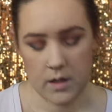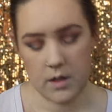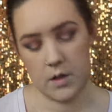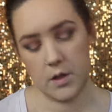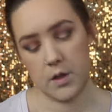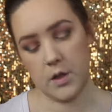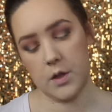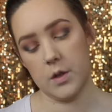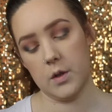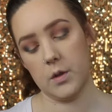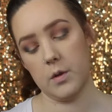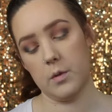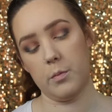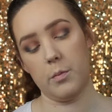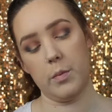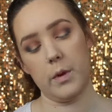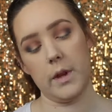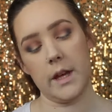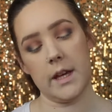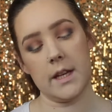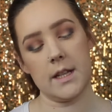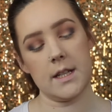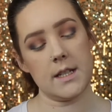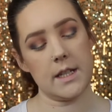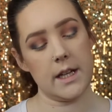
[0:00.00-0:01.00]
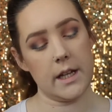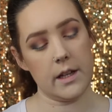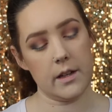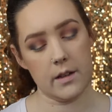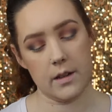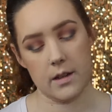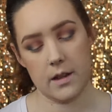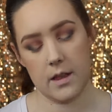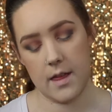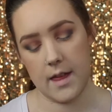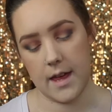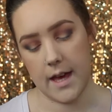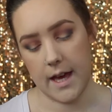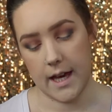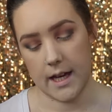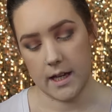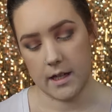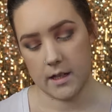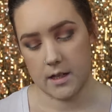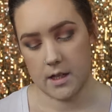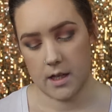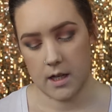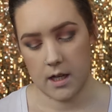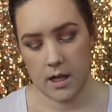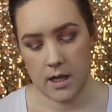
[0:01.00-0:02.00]
To blend out
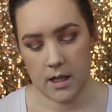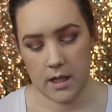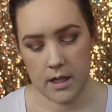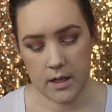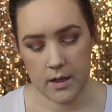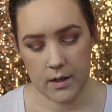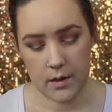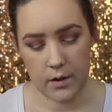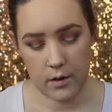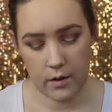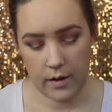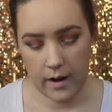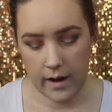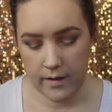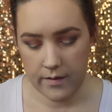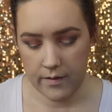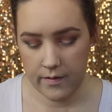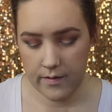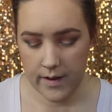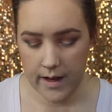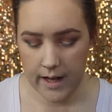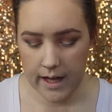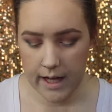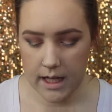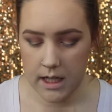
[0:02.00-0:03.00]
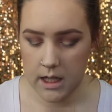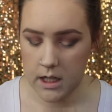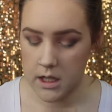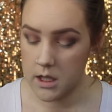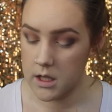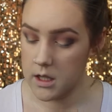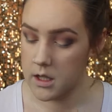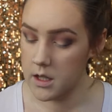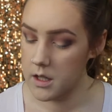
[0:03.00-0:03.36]
that graphite